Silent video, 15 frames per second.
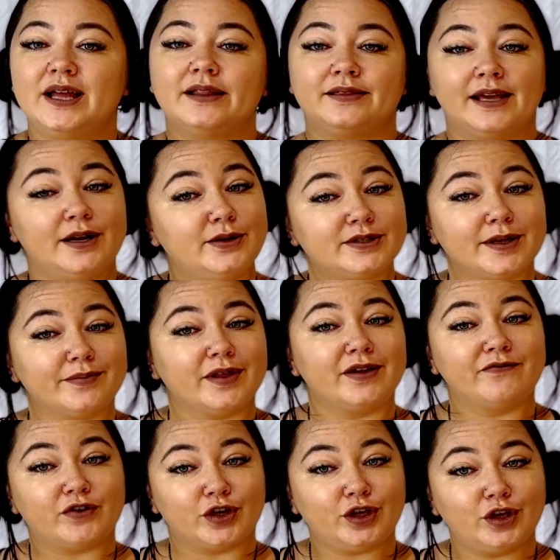They do something
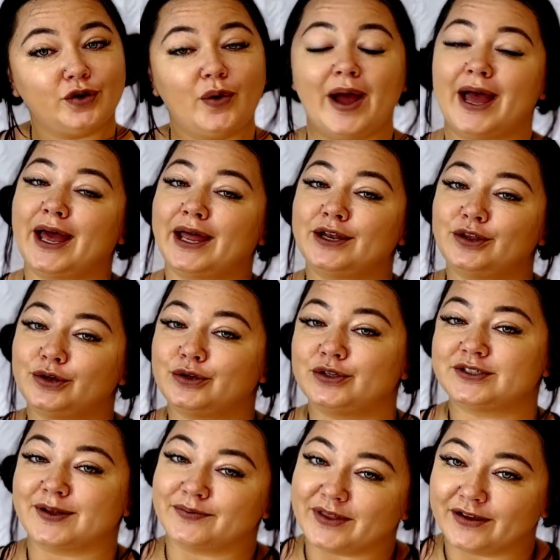for you and you do
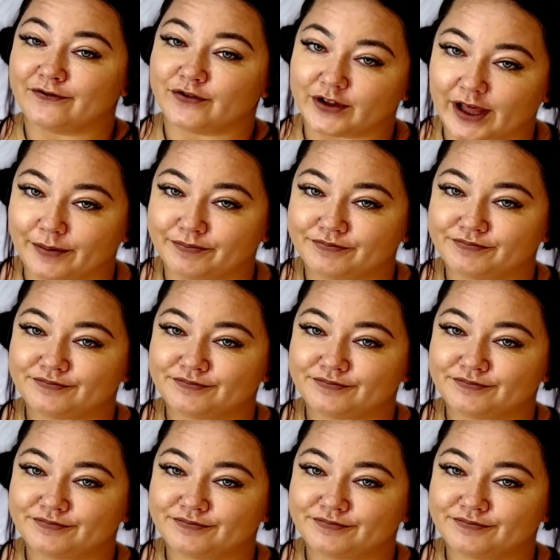something for them.